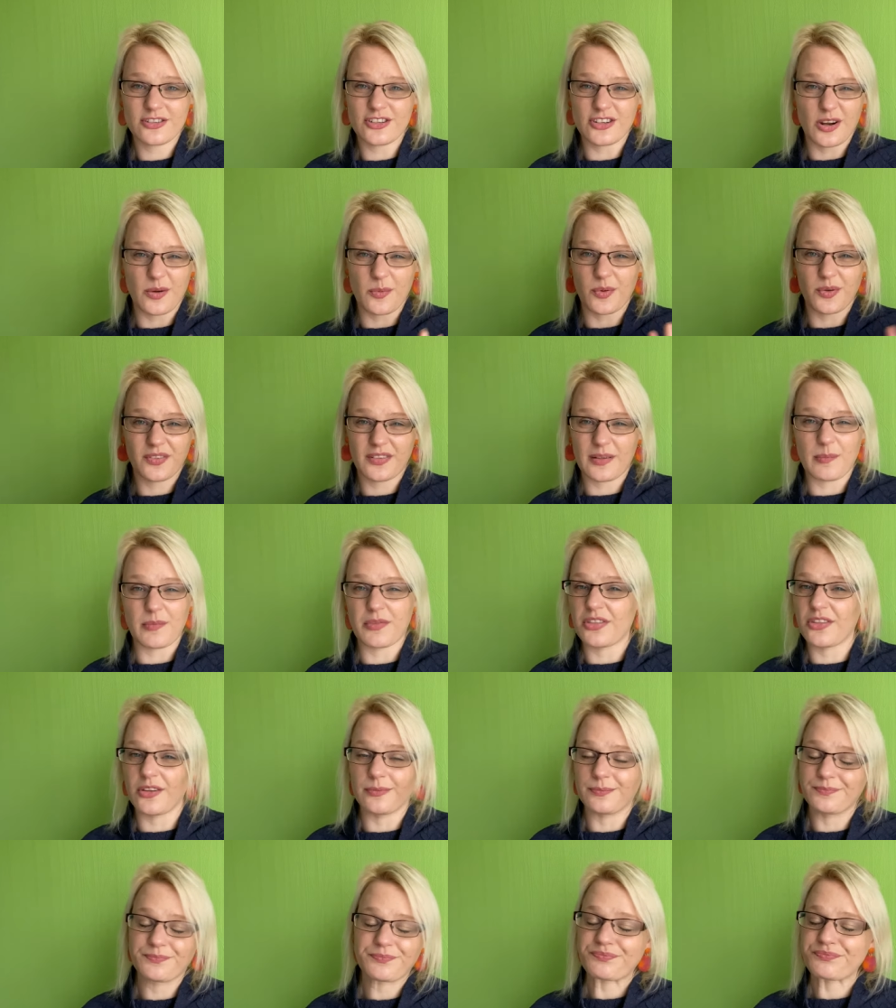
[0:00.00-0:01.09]
you know what, some of
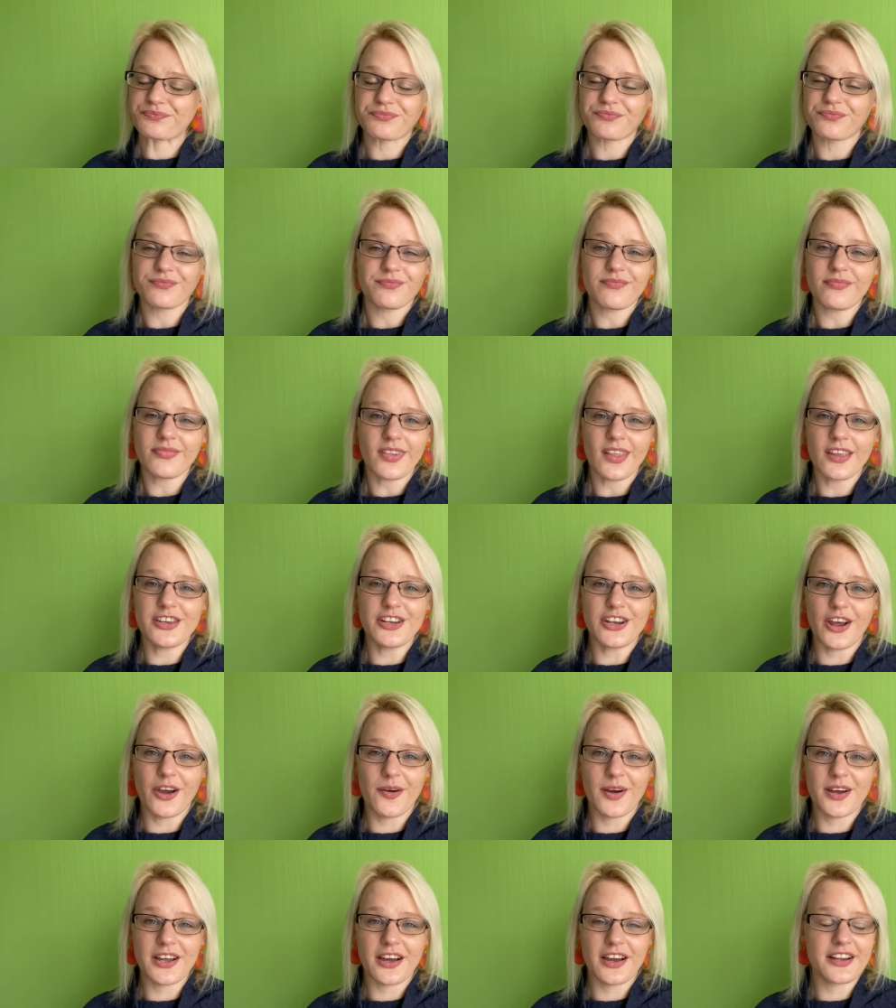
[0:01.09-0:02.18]
them you know,
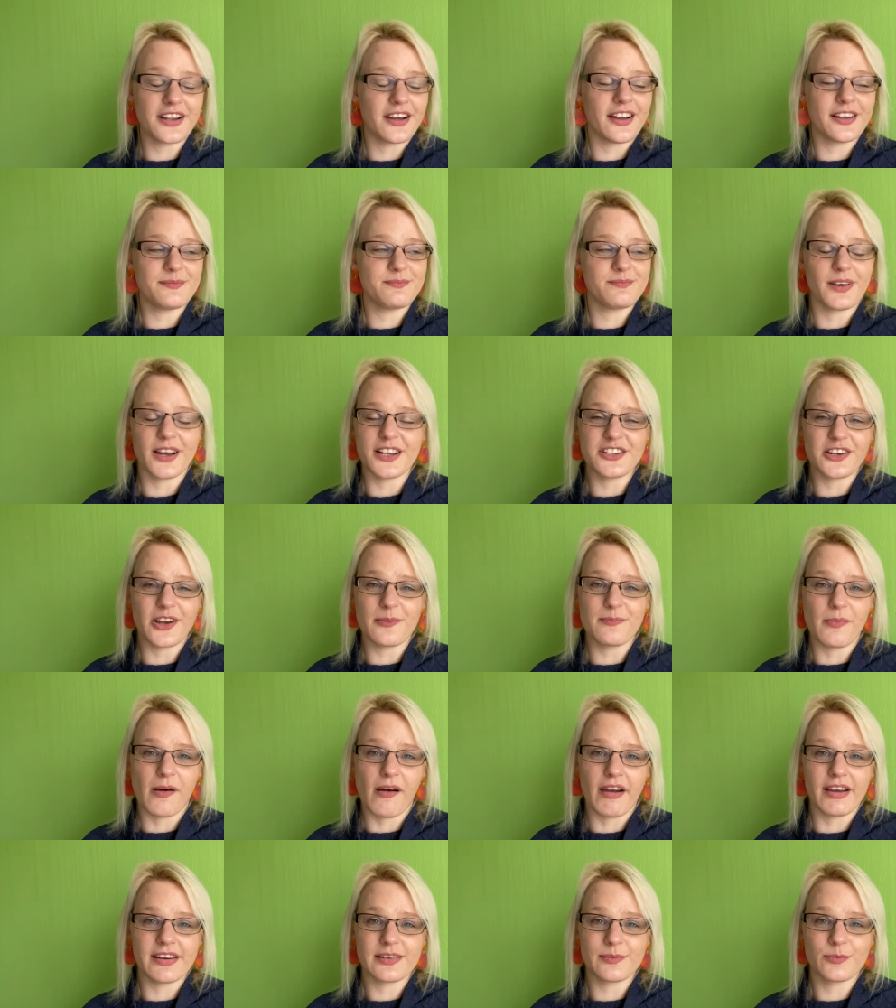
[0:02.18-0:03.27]
I, I, I don't mind.